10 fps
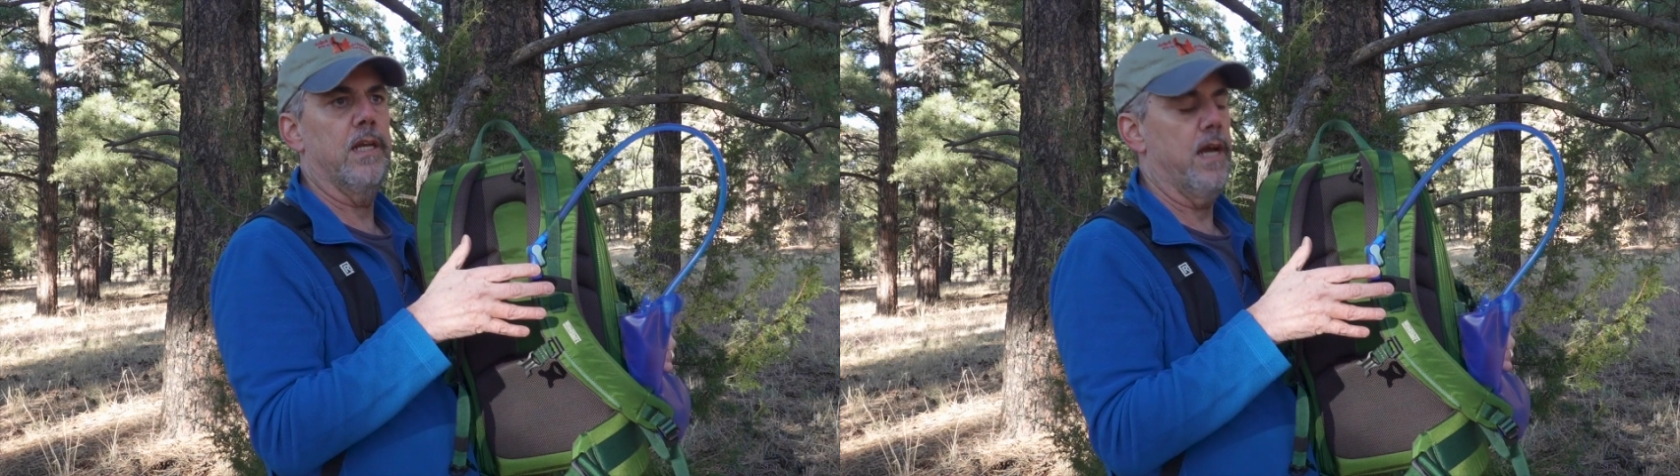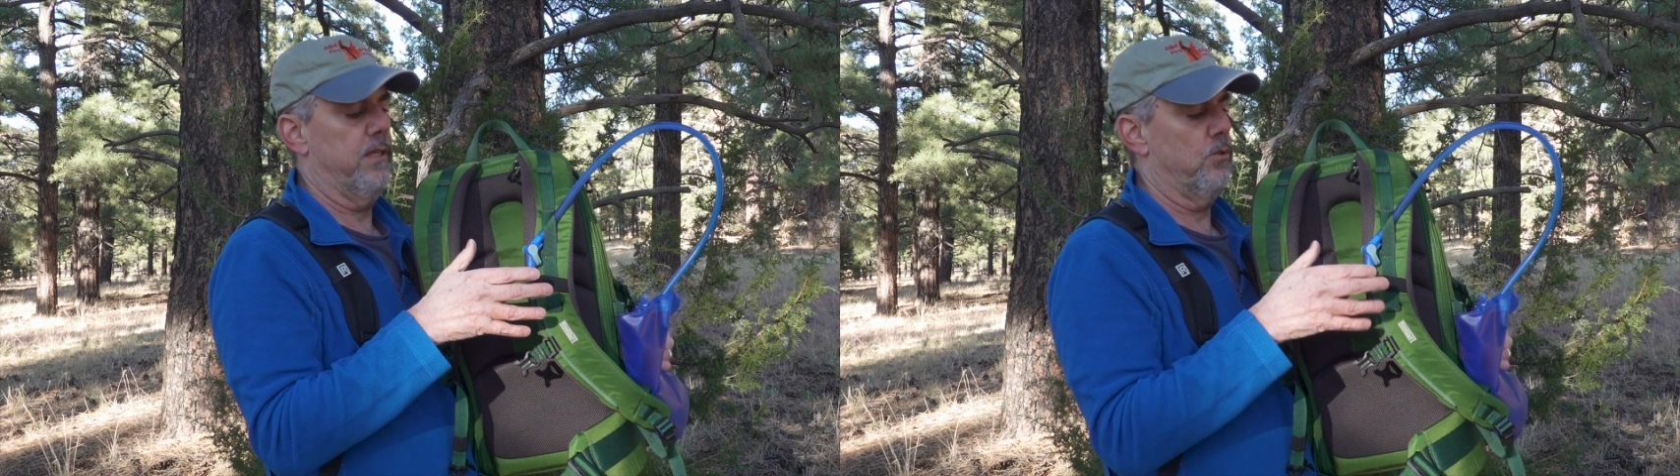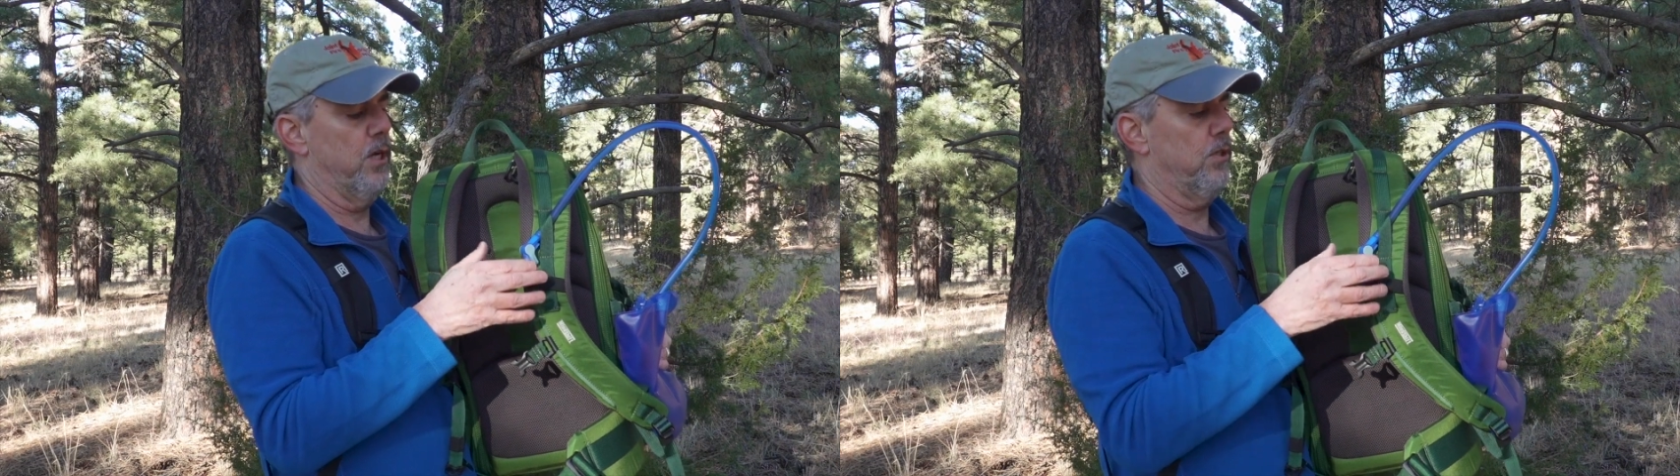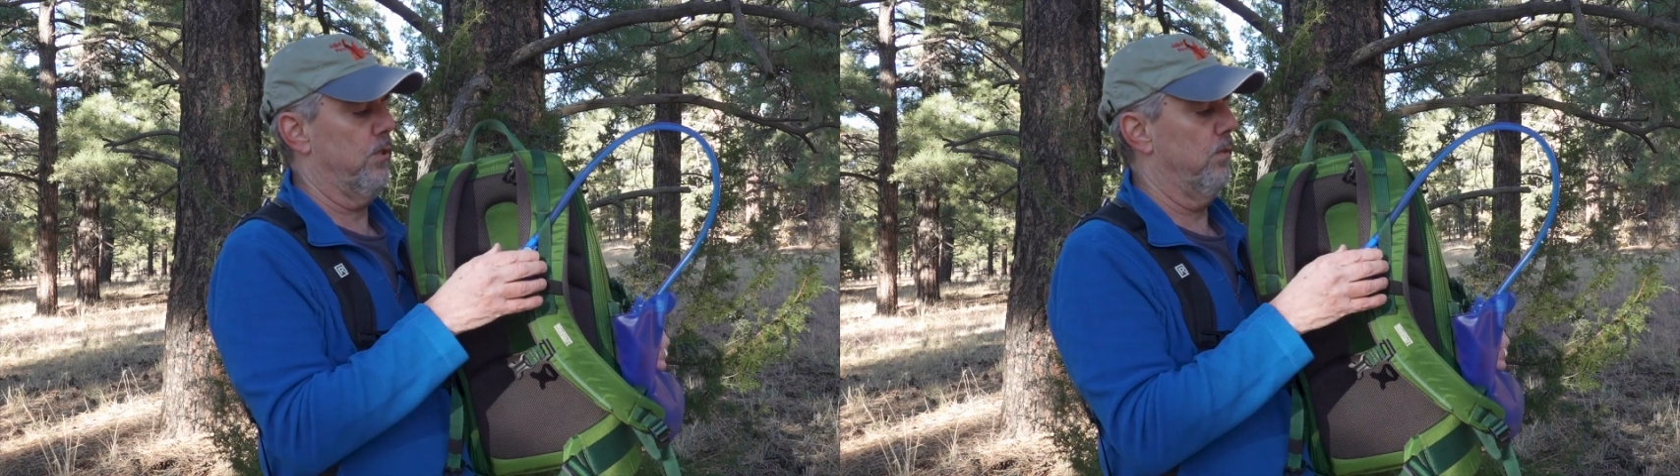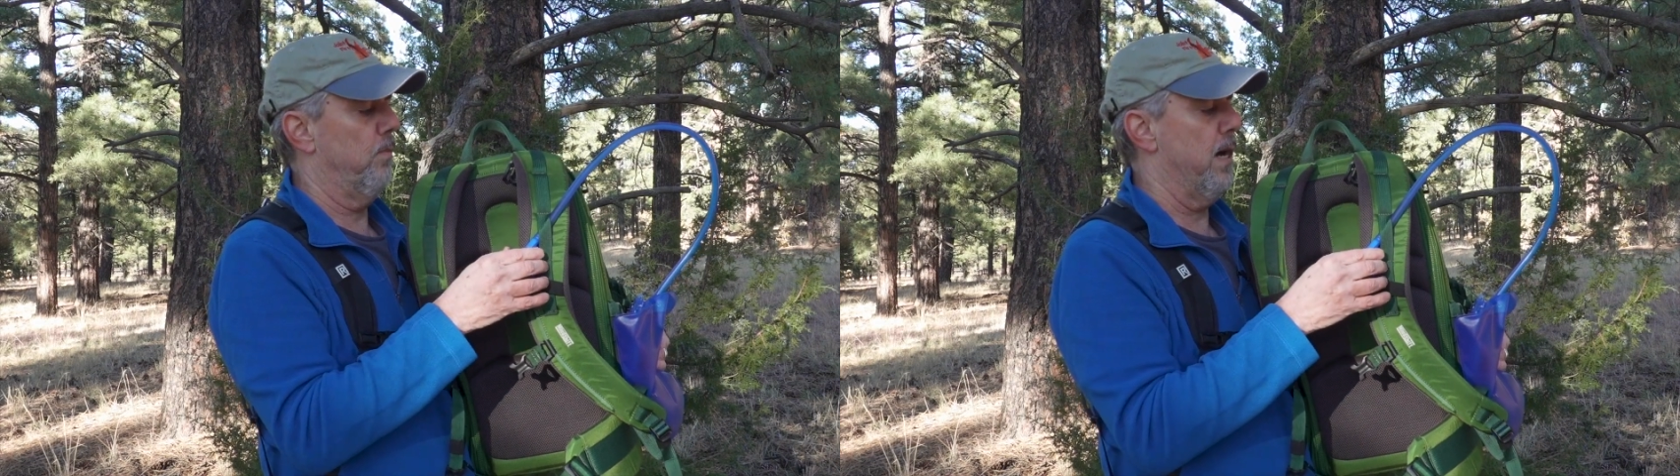
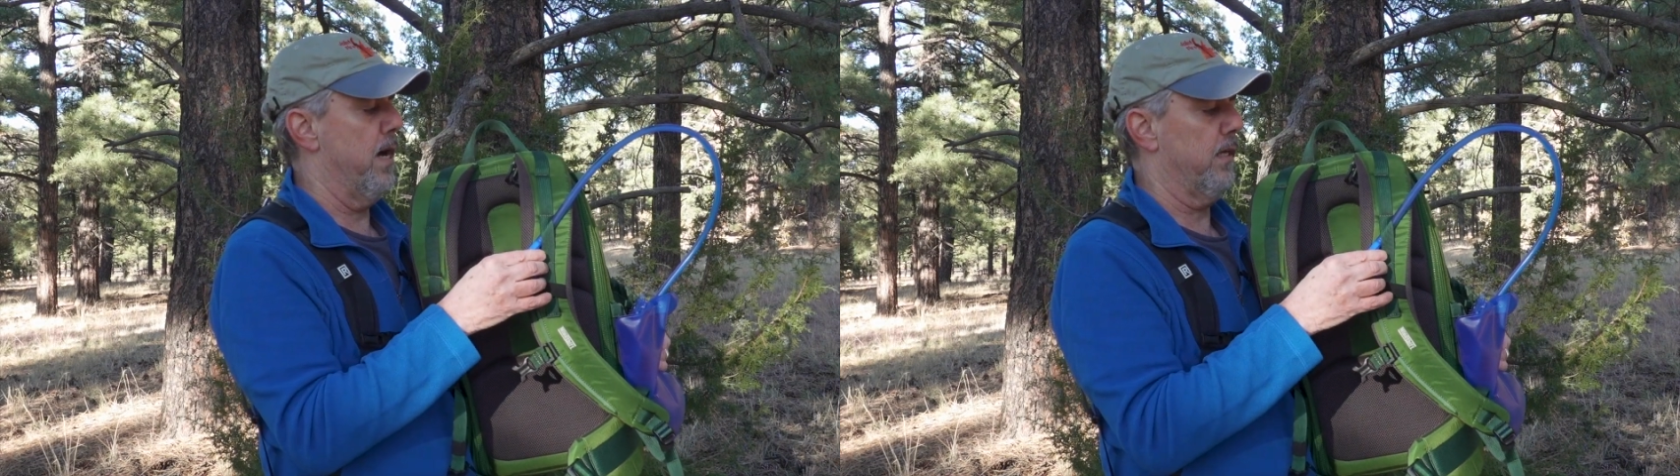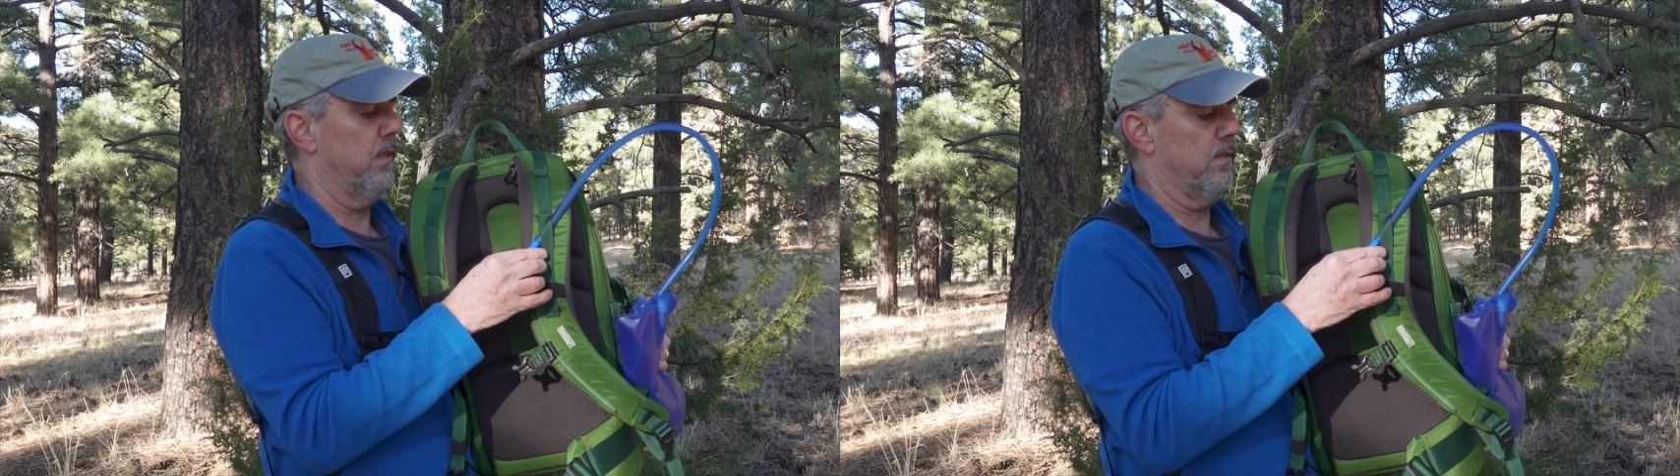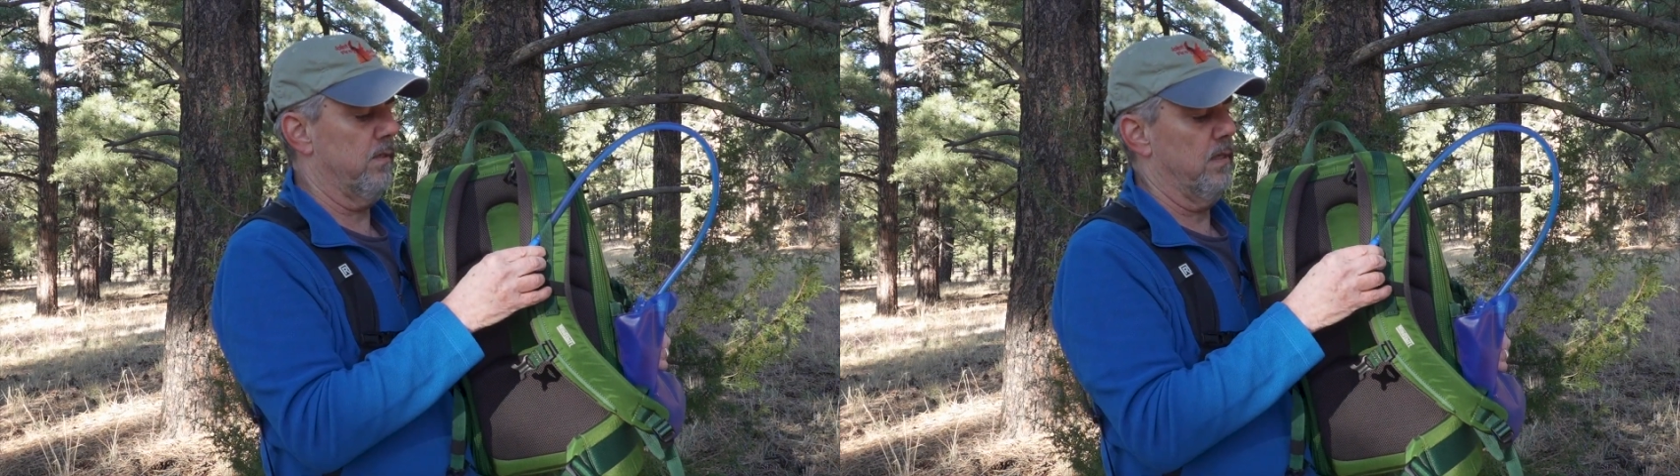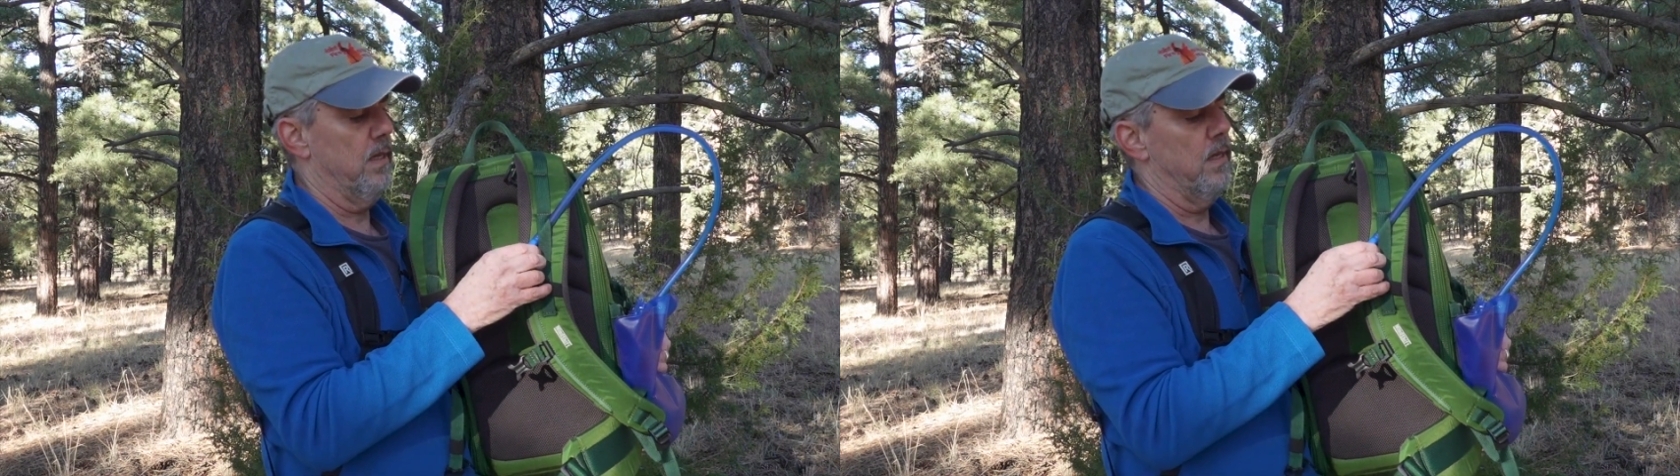hydration pockets,